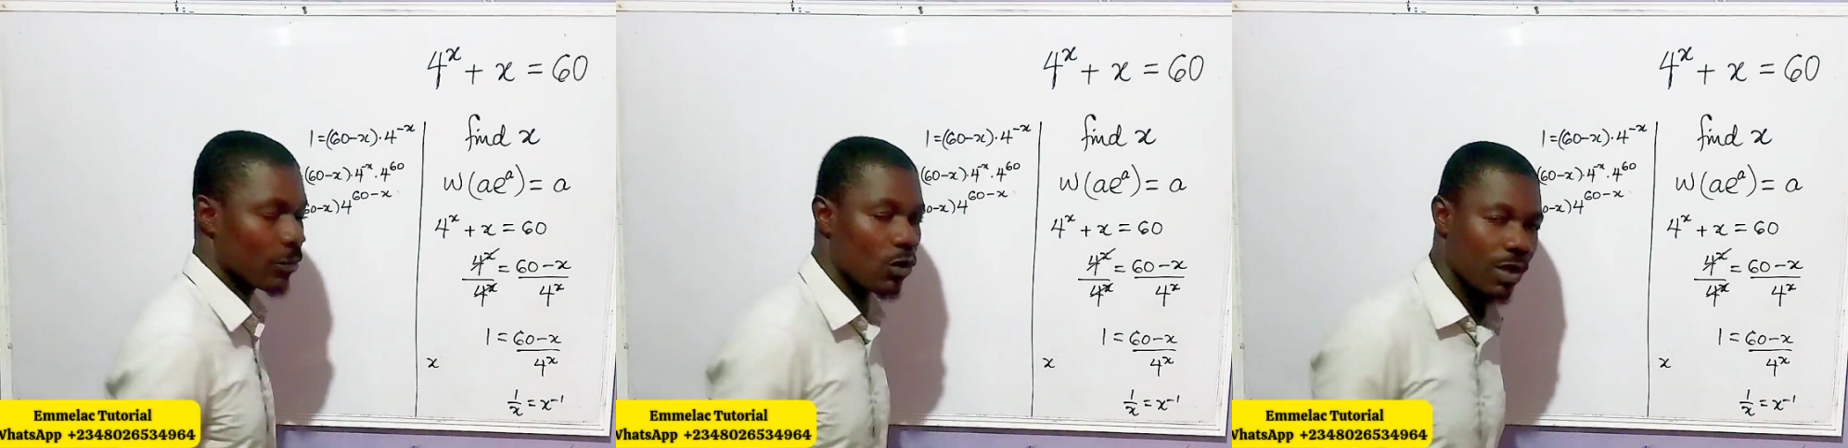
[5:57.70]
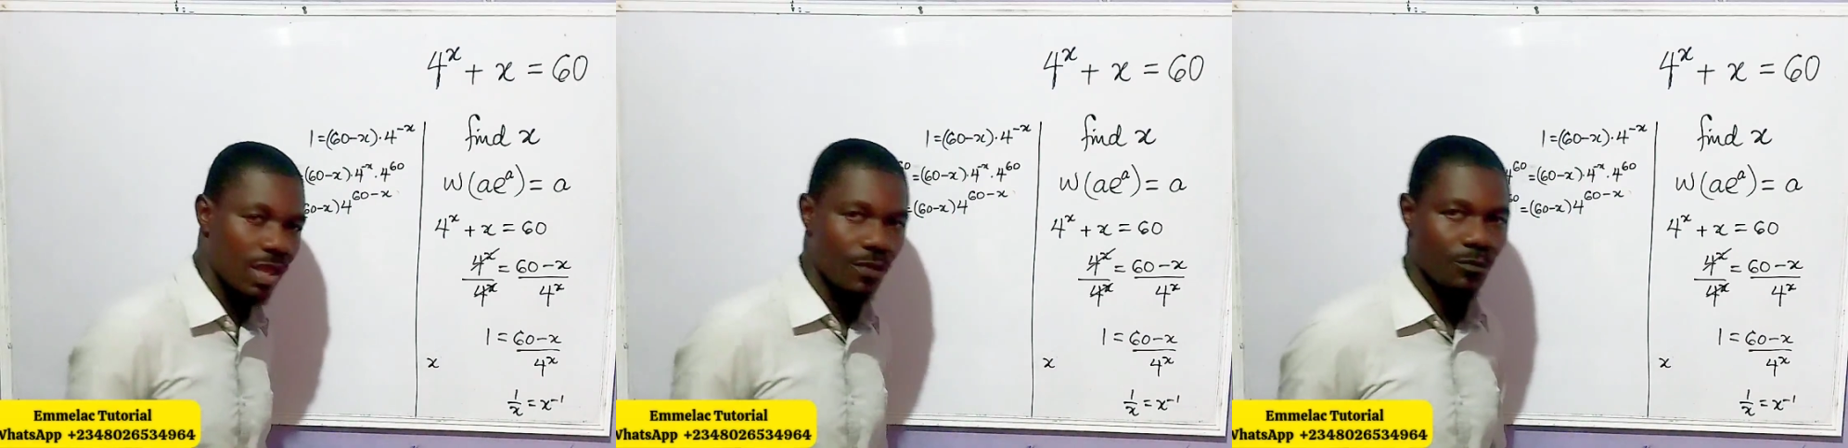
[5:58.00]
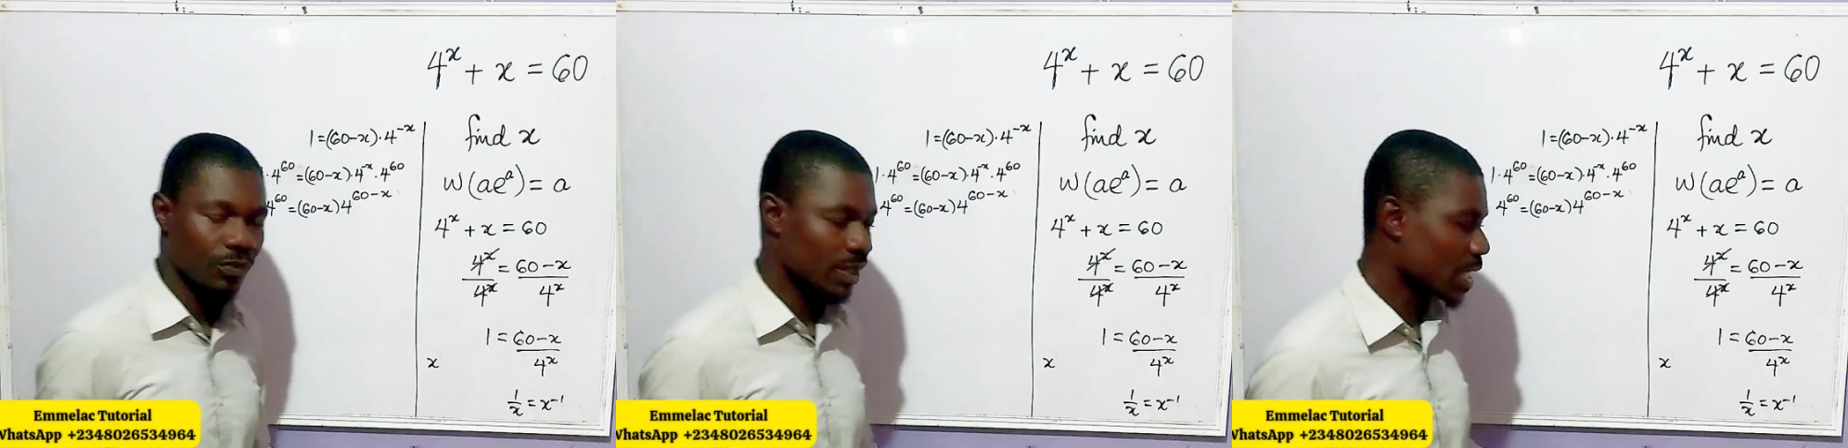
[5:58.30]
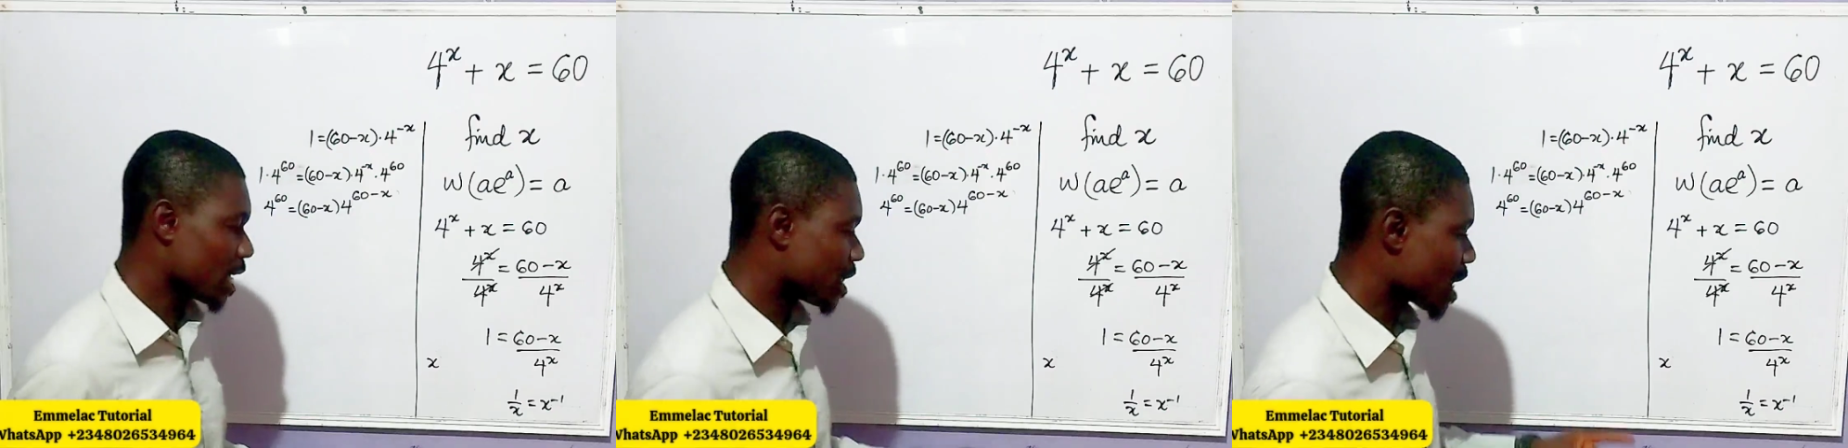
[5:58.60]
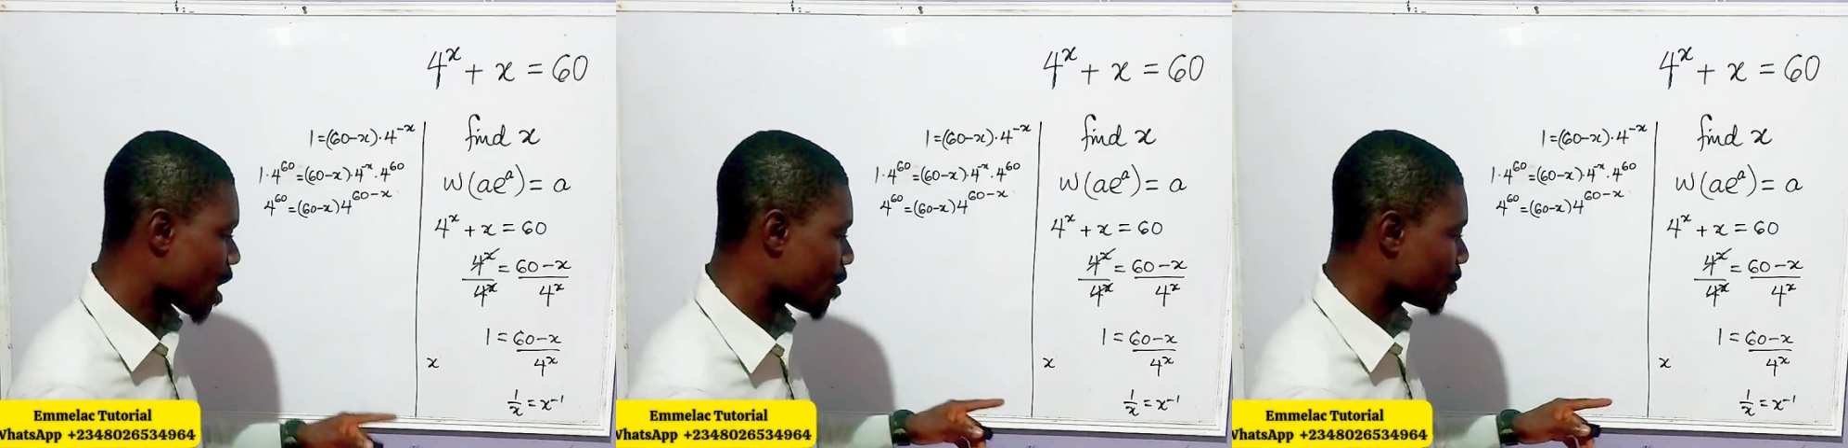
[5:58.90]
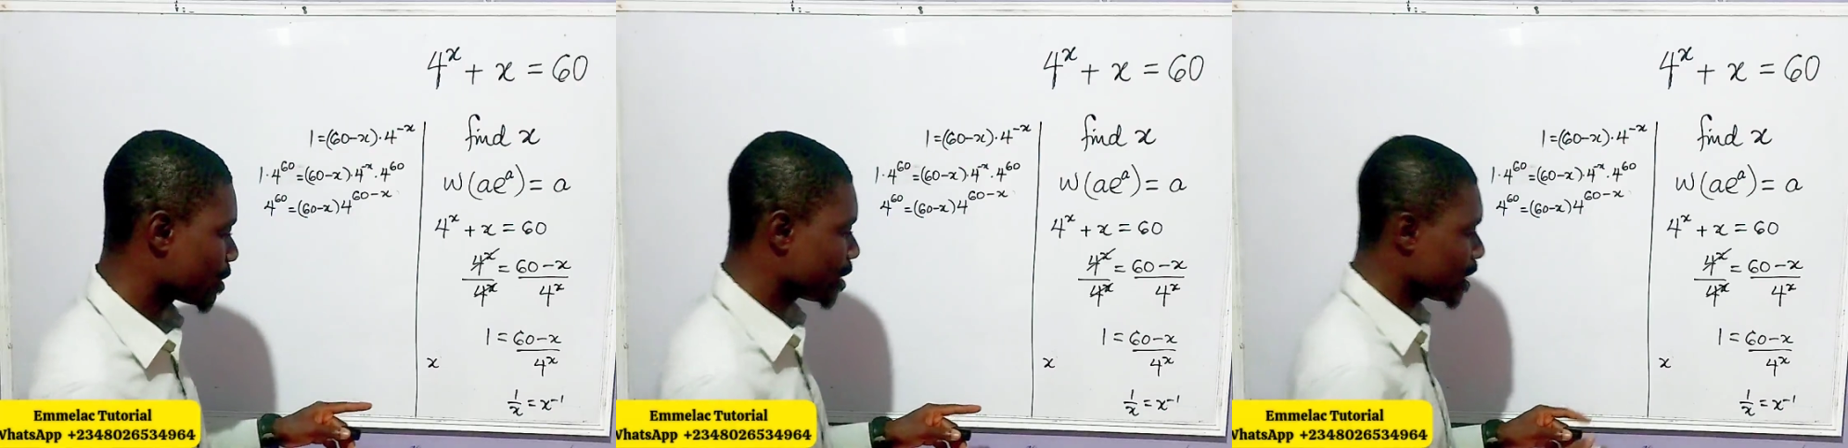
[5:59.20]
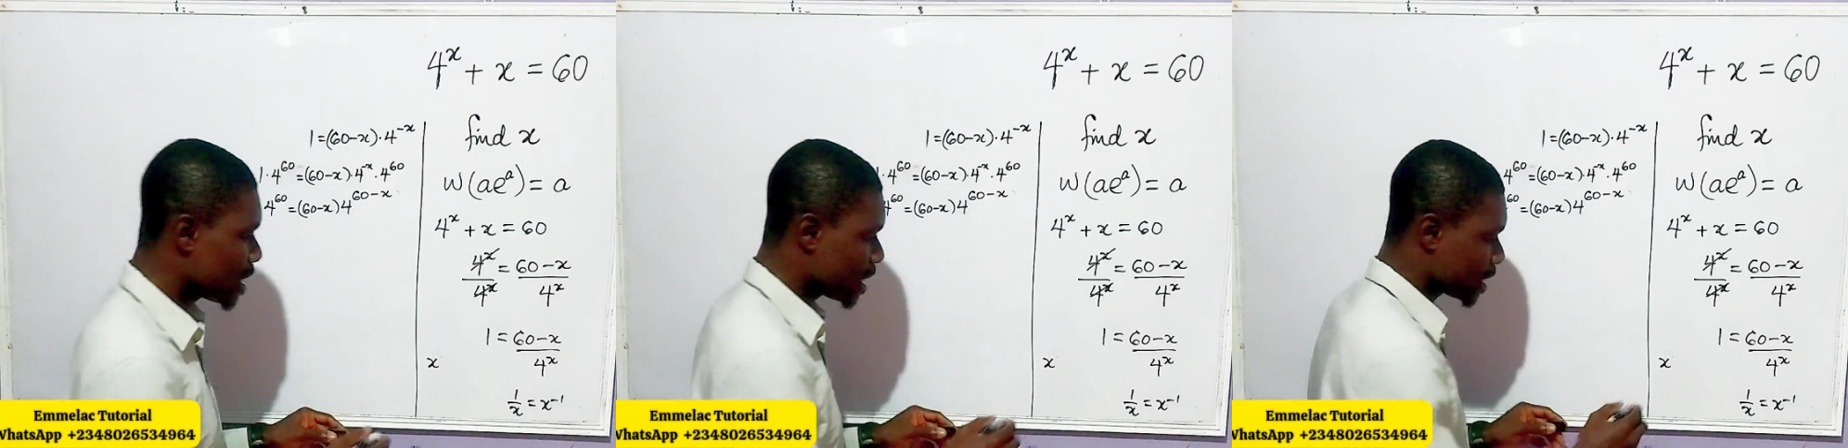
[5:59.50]
okay, now
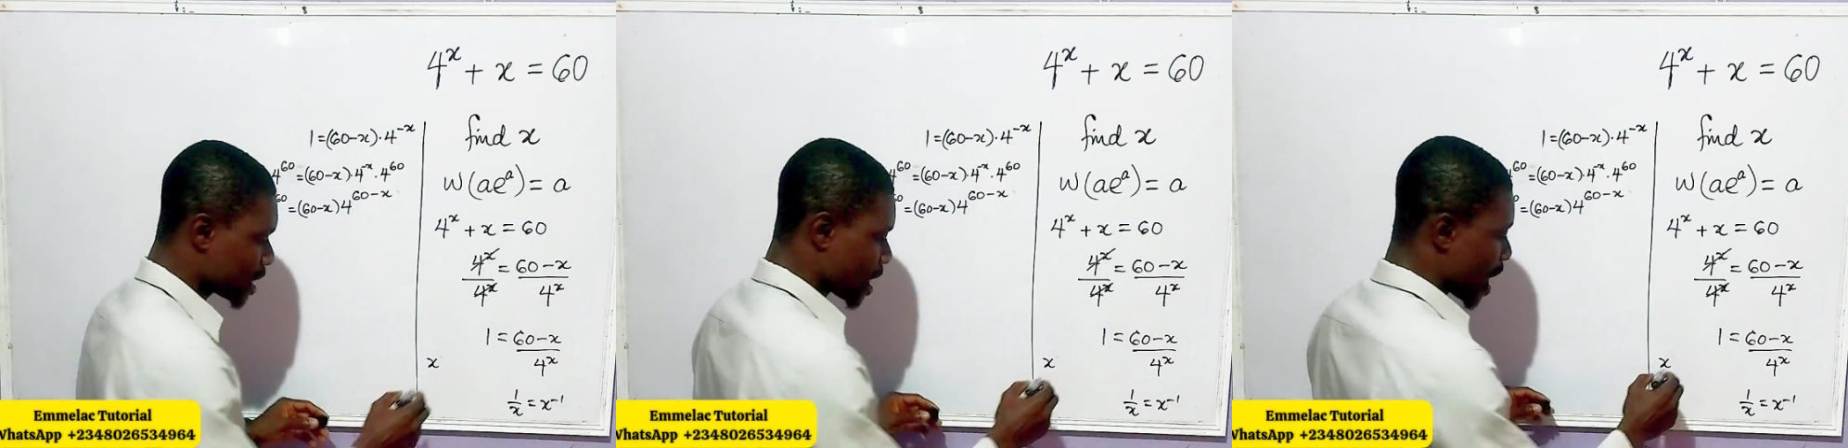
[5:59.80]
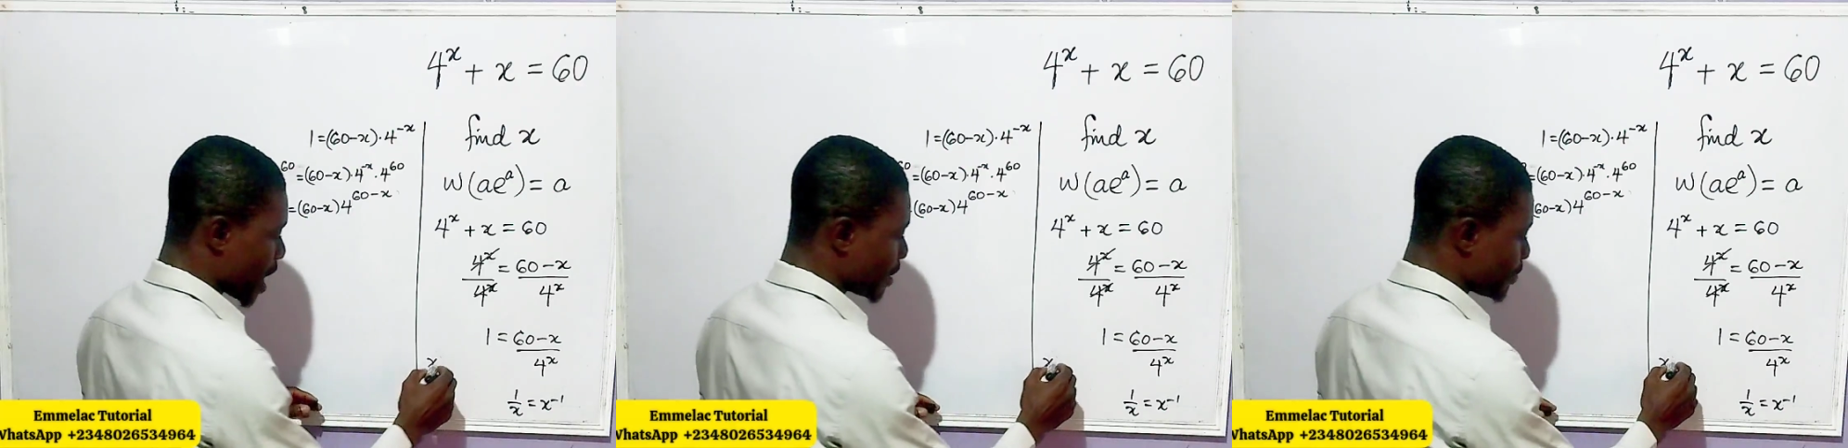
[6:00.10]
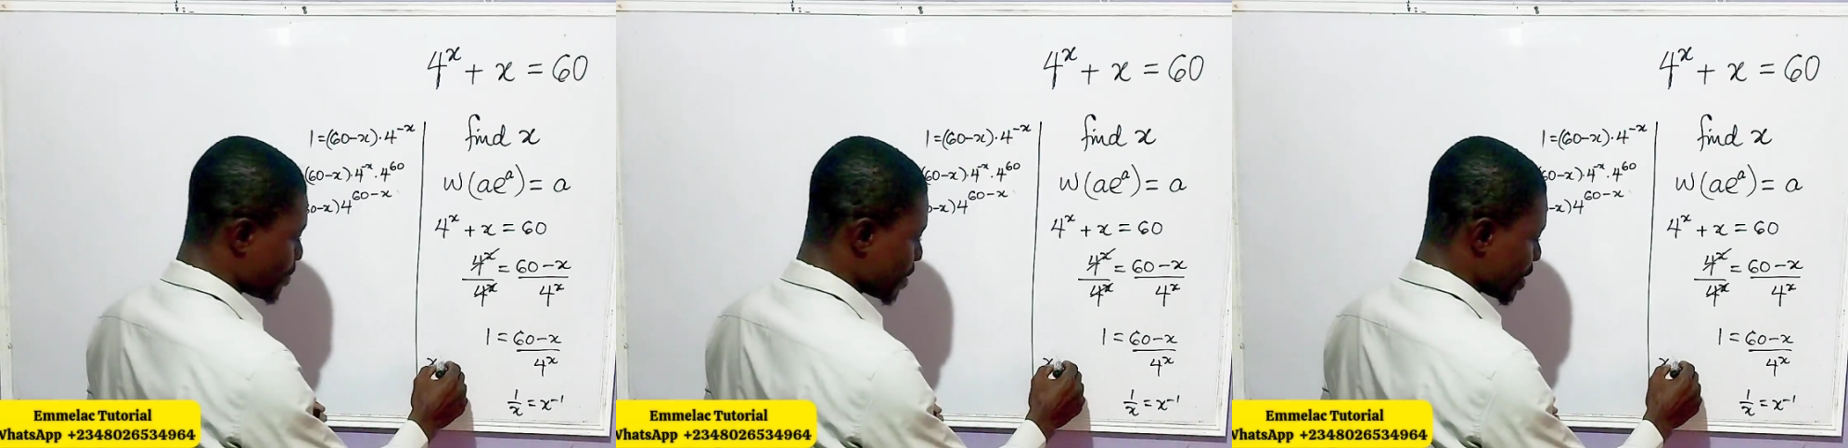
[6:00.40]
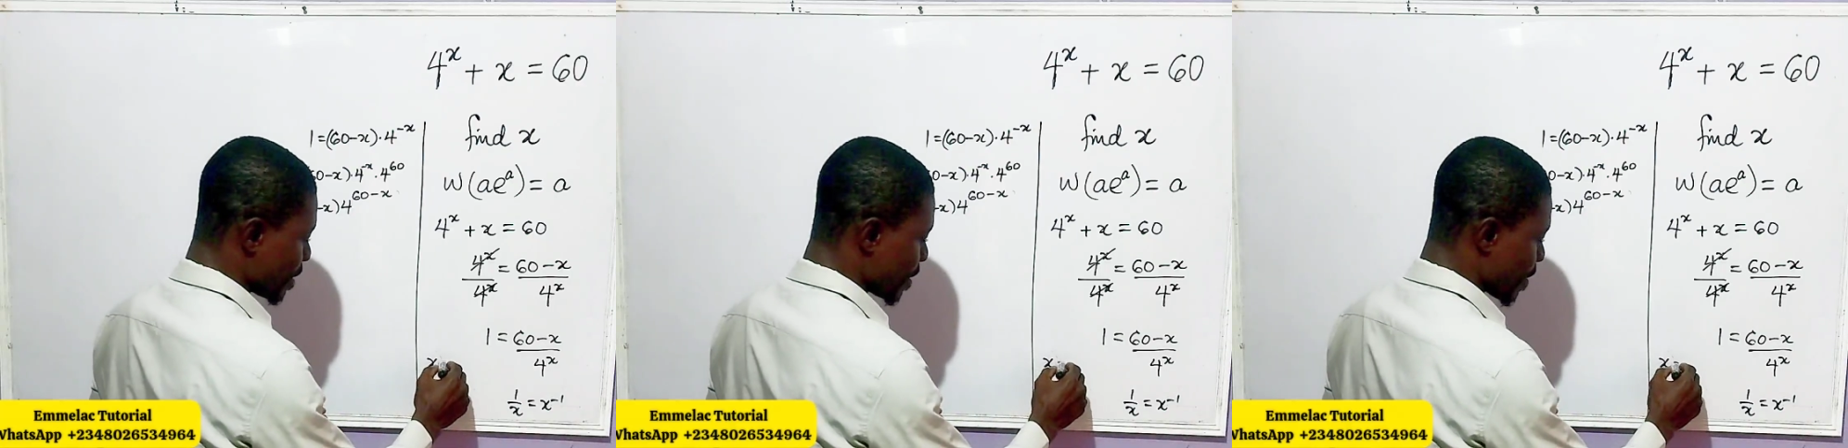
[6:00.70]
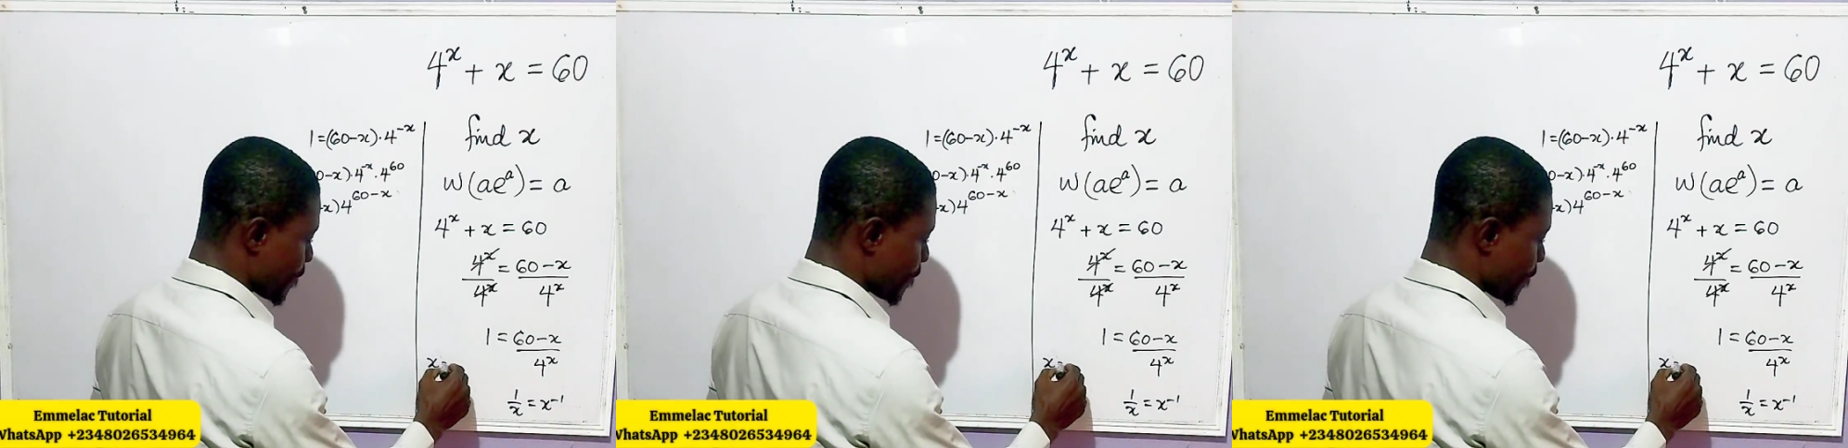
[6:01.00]
this can be